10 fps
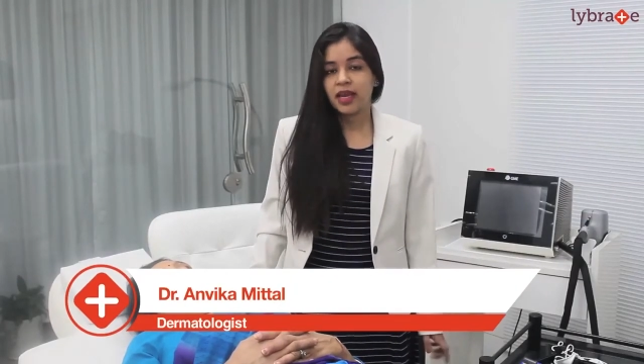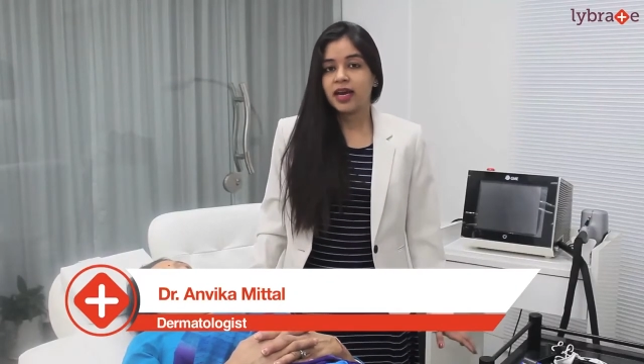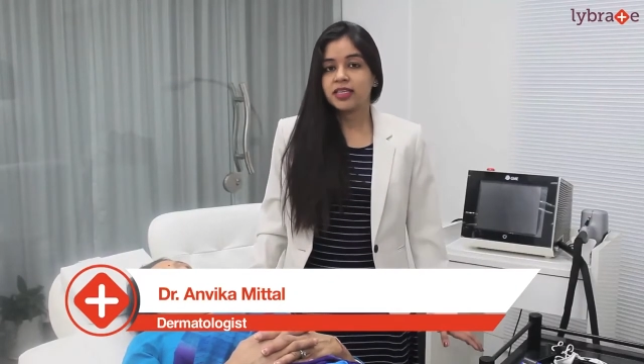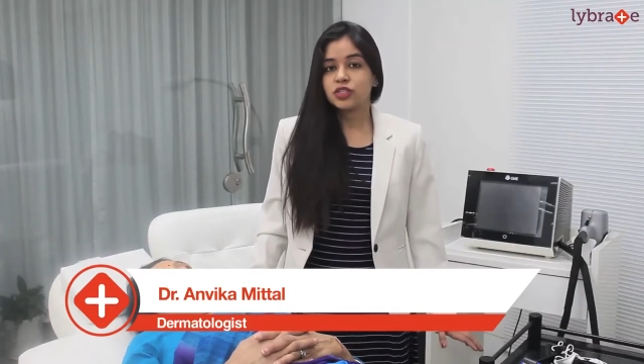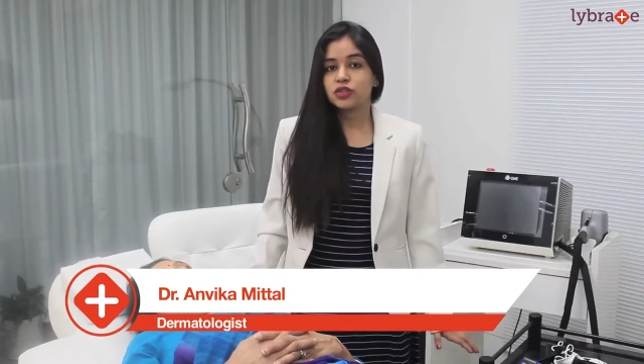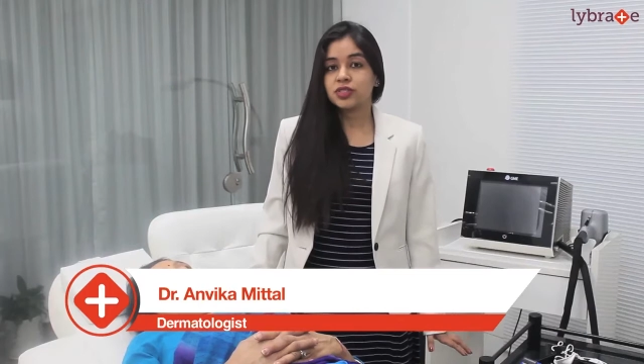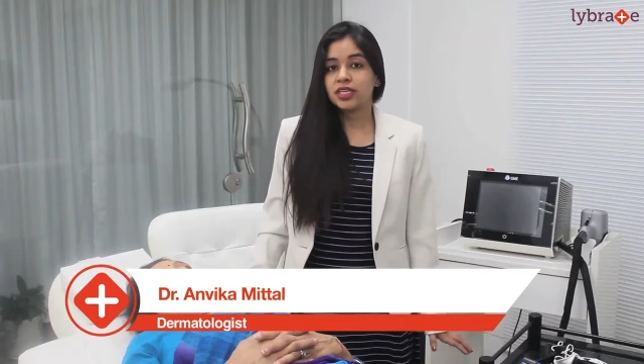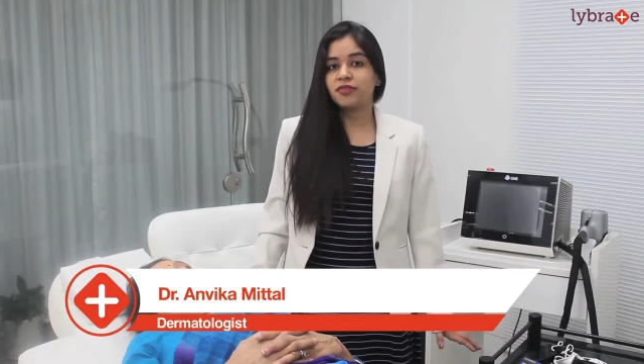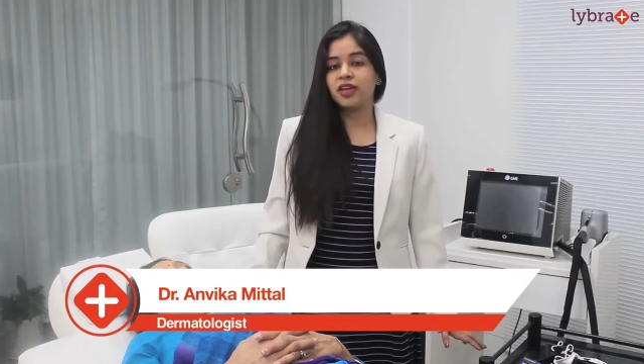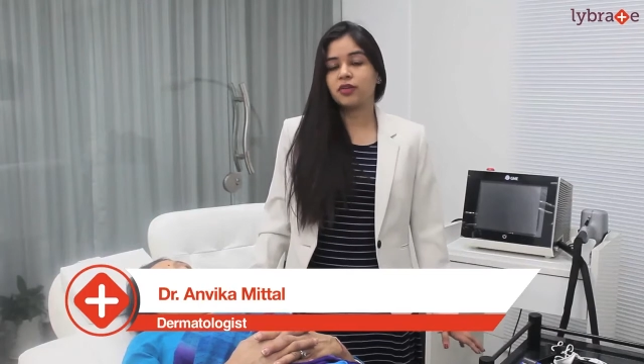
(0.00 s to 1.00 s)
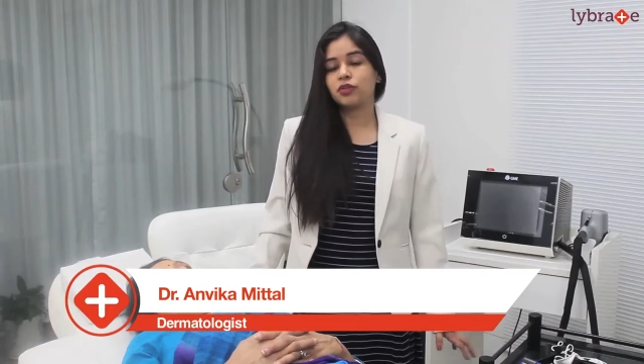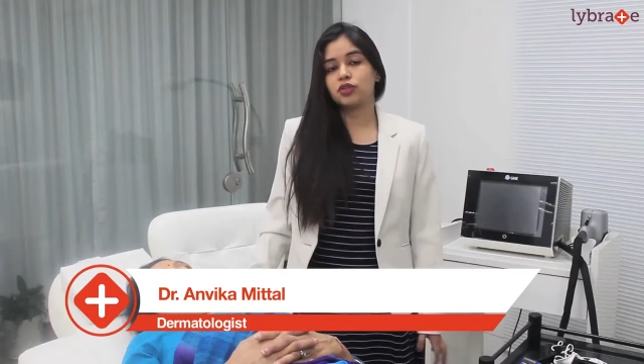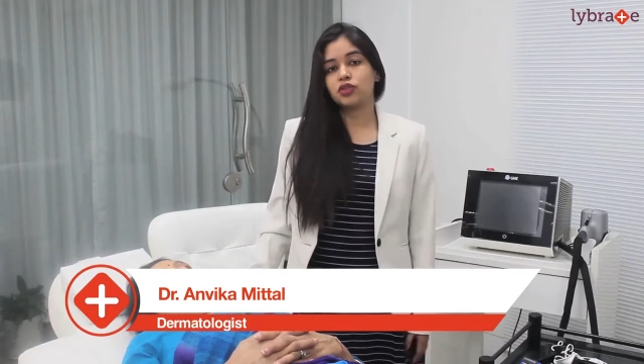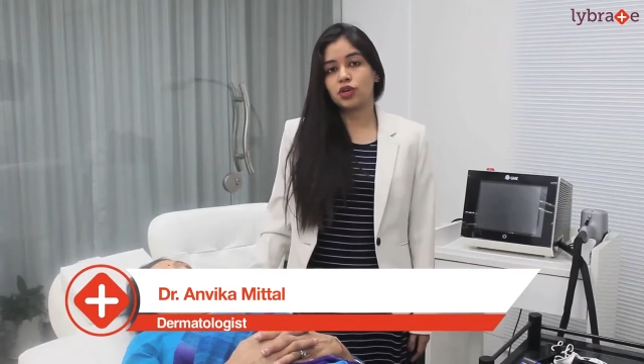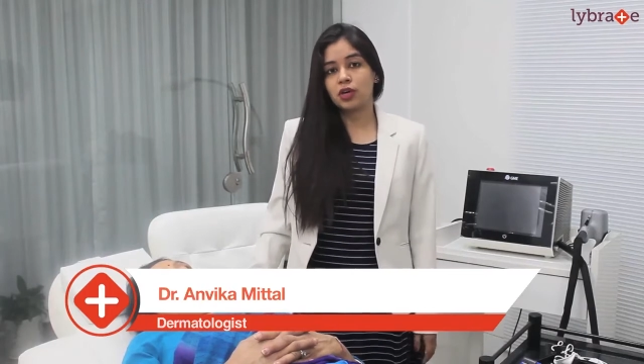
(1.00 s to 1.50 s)
And today we are going
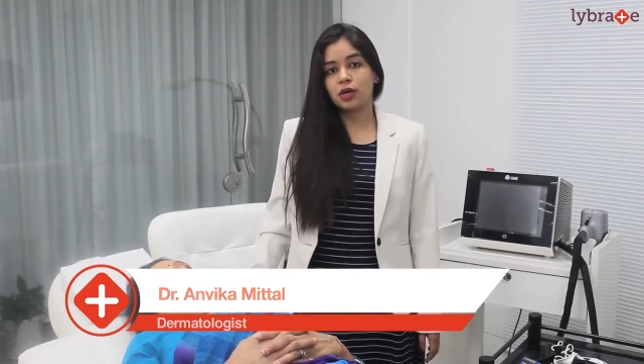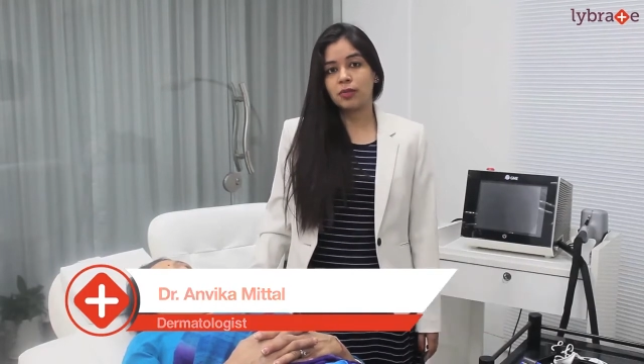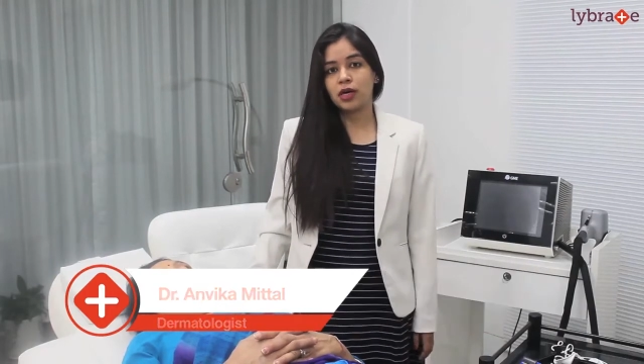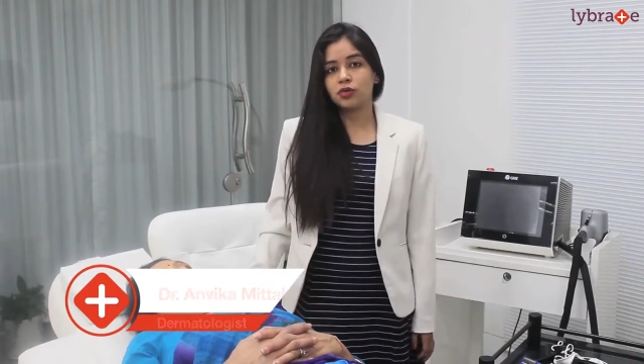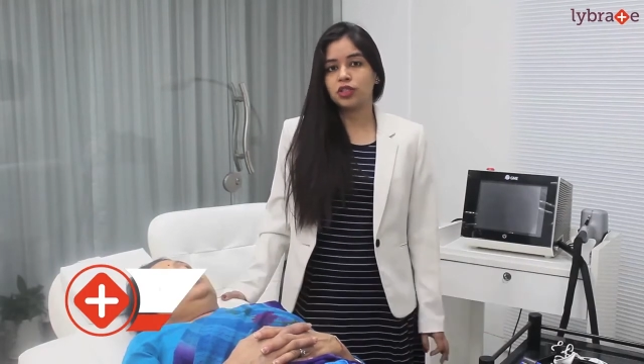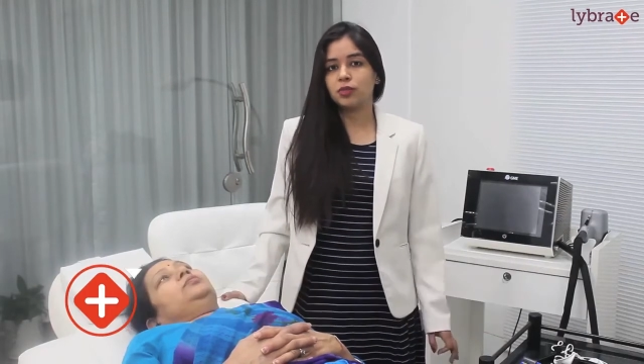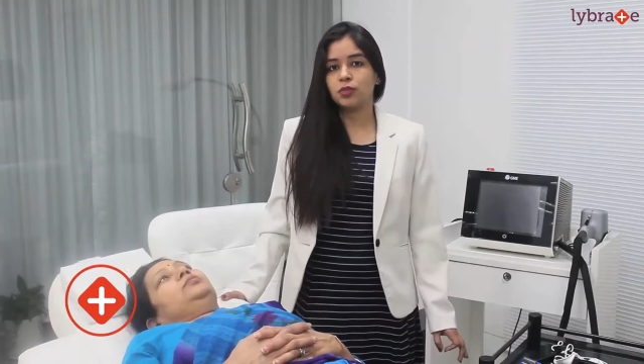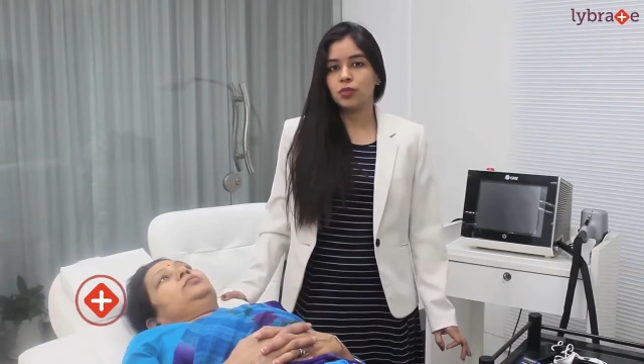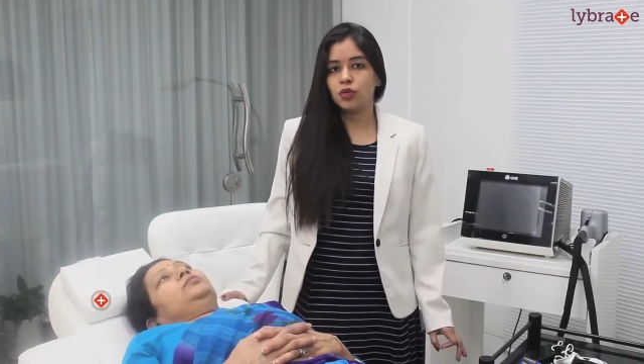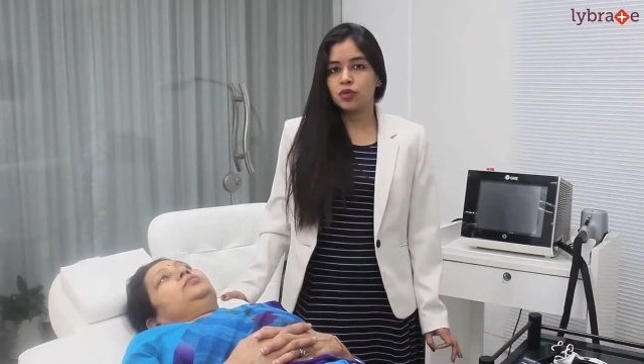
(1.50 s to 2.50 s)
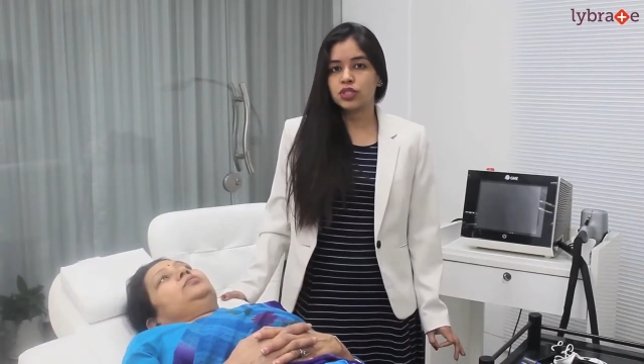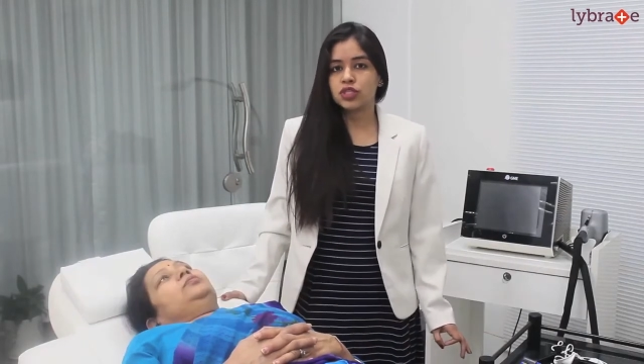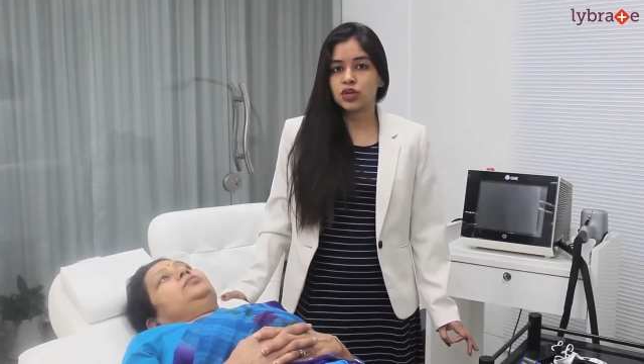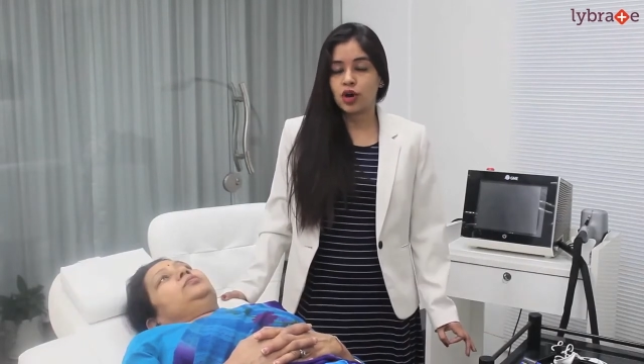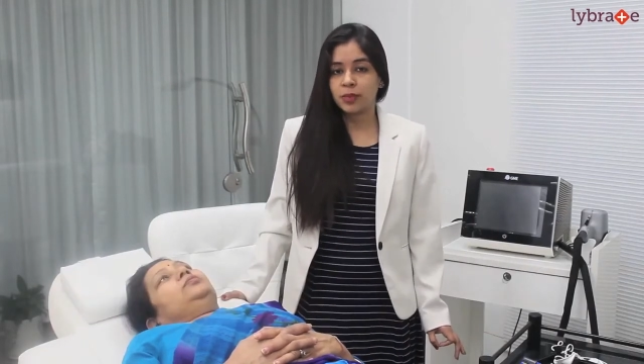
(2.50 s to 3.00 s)
to talk about the
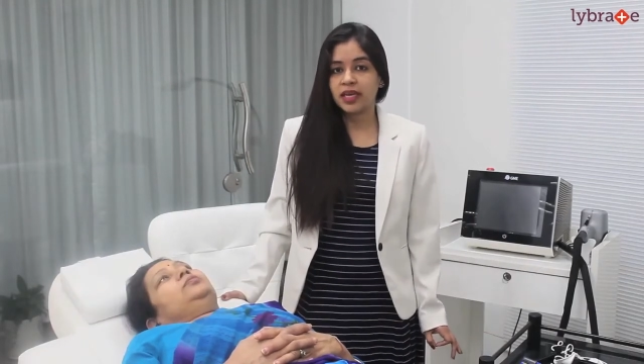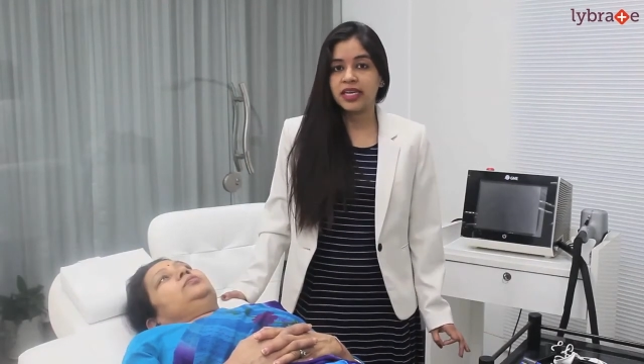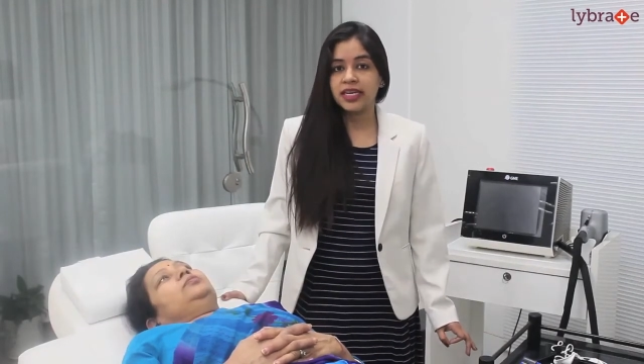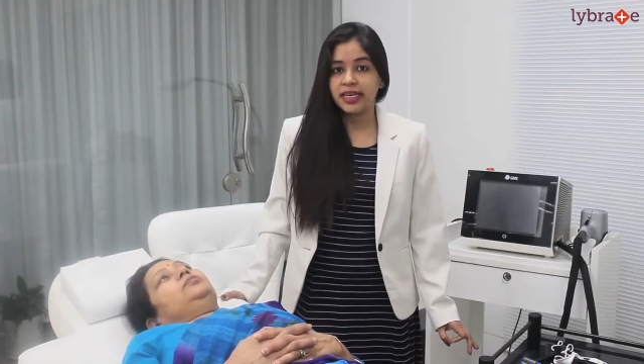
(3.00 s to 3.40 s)
most commonly